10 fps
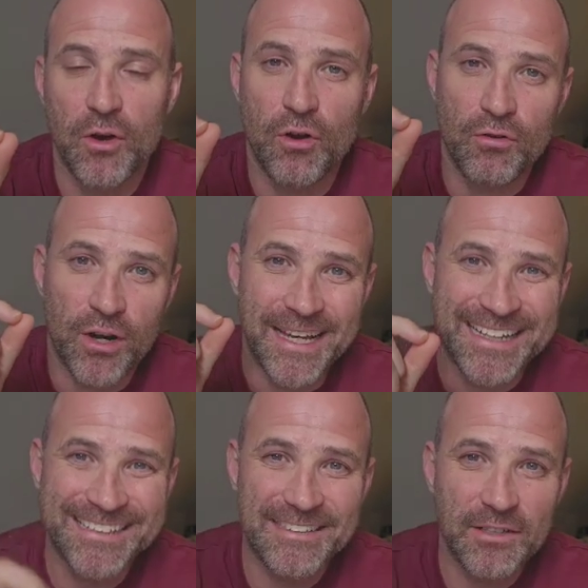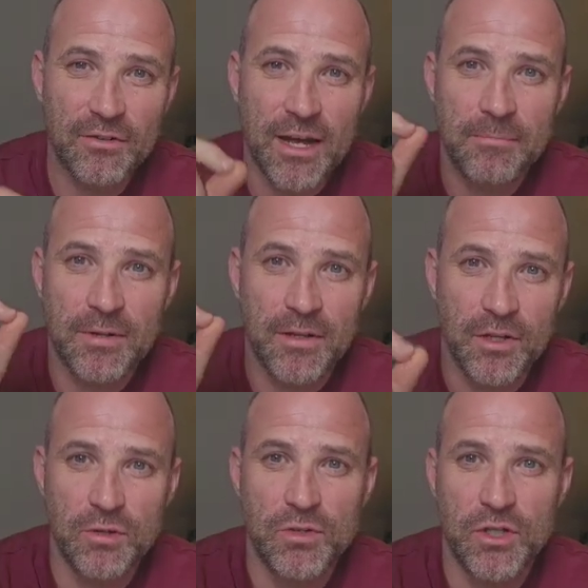or on Instagram,
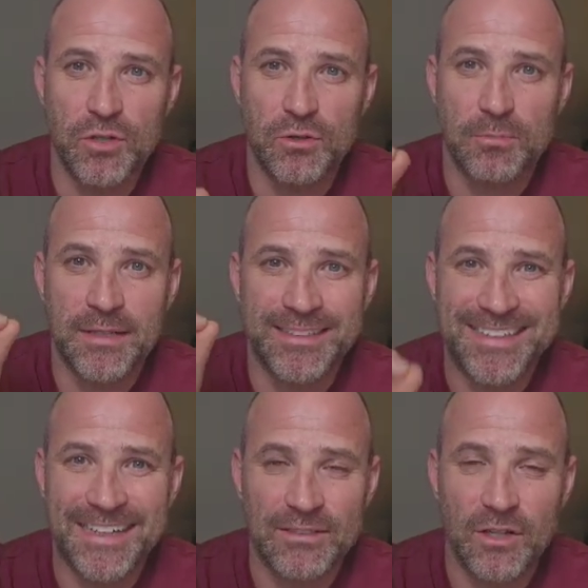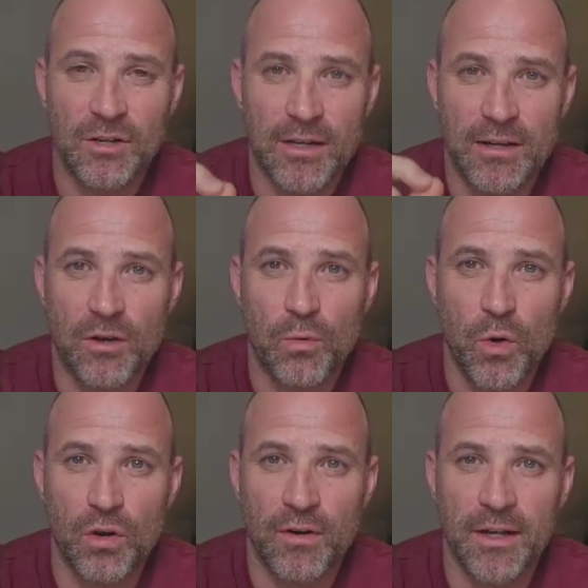YouTube, TikTok, and
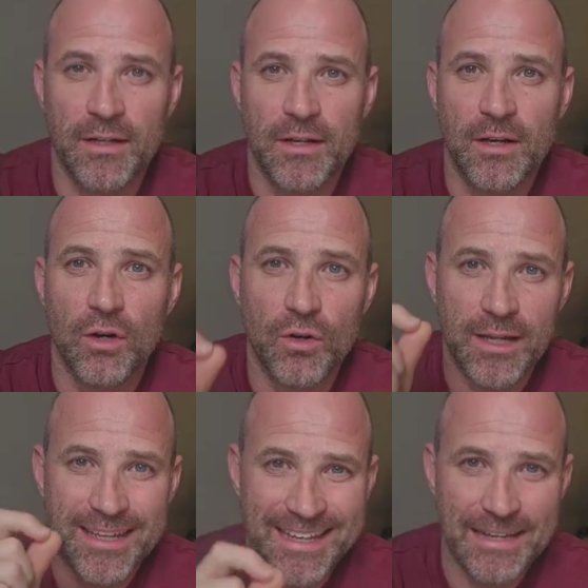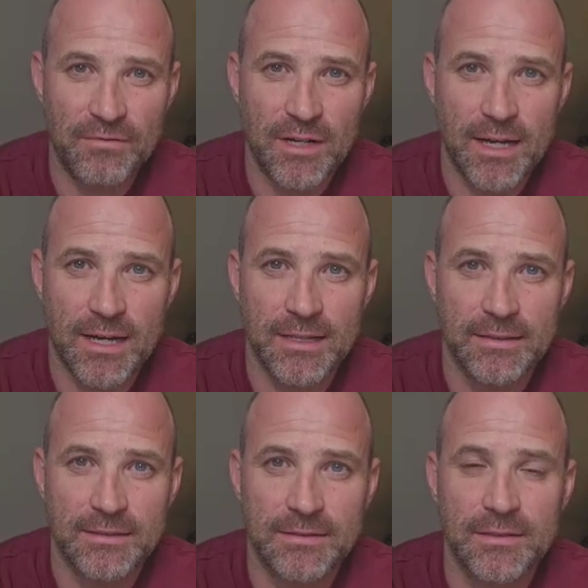Quora under Kieran
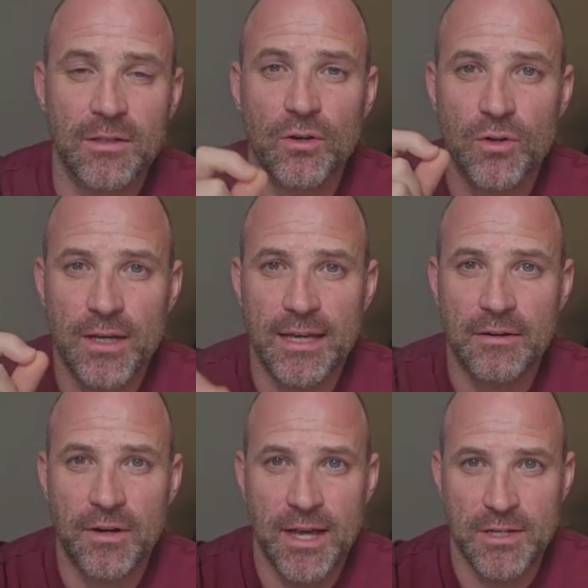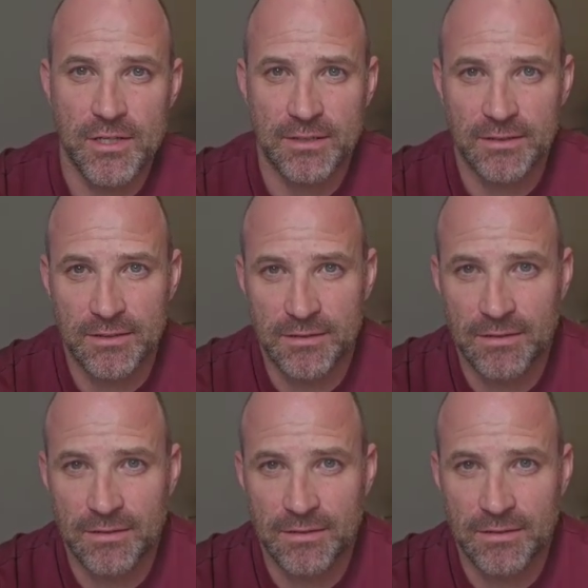Guides or Kieran Hedges.